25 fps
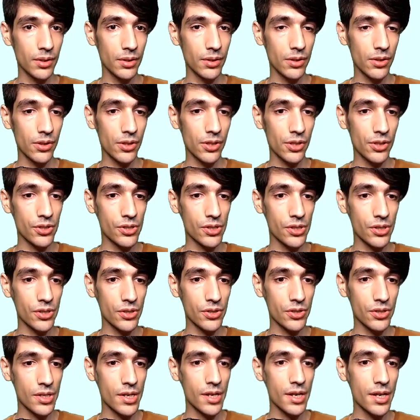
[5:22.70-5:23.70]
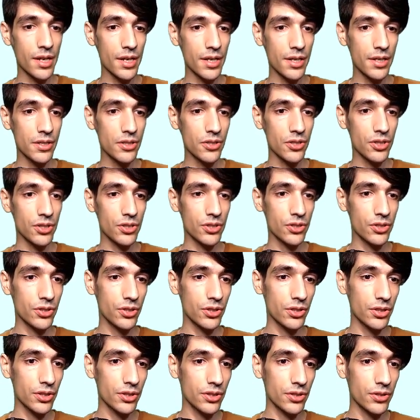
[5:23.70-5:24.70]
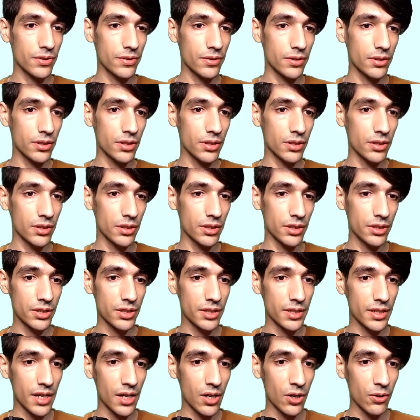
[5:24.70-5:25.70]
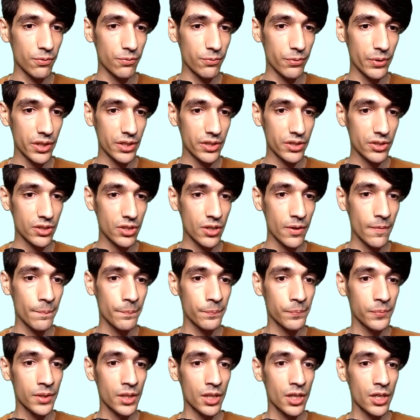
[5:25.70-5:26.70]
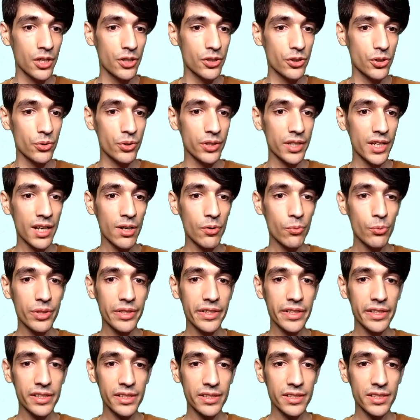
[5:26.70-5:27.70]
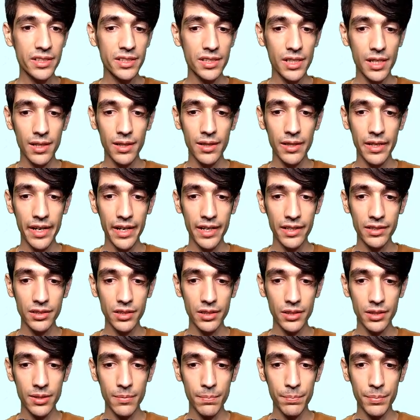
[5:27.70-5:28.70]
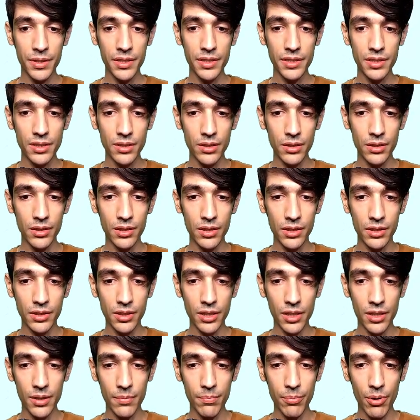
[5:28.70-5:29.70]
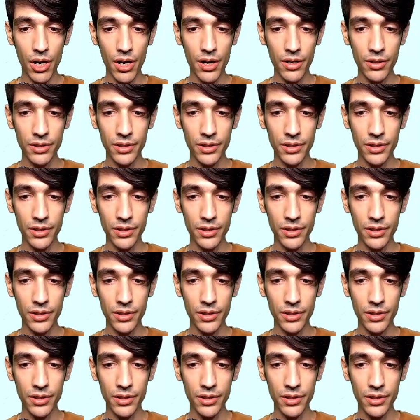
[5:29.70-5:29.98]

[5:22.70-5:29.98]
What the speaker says: this is it. It's now fixed. So now we can select the button